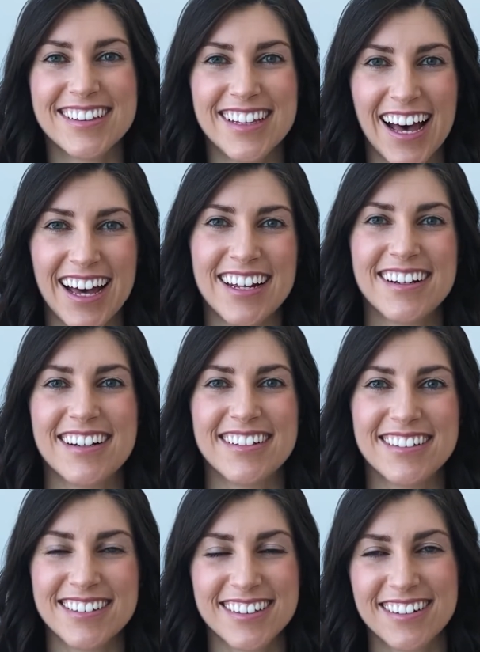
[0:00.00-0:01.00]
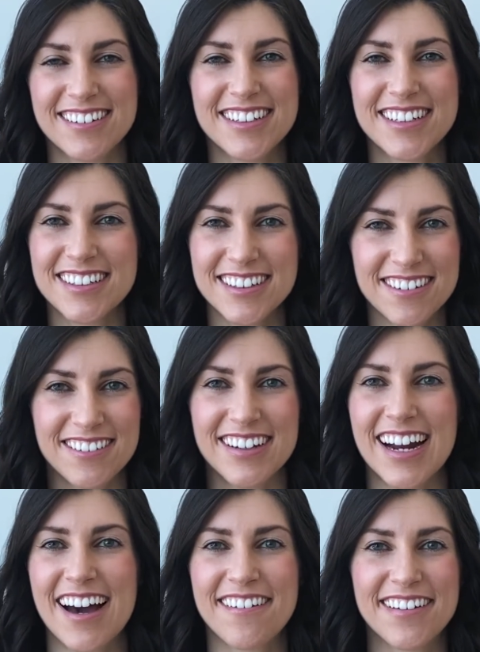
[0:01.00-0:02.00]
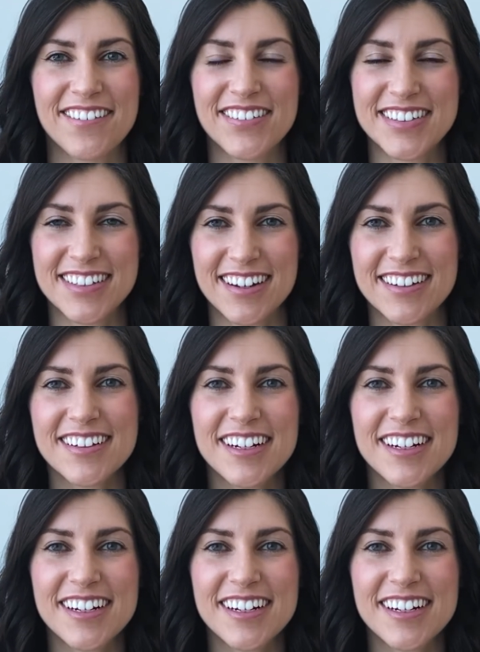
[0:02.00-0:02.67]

that, and just throw it out if it's not good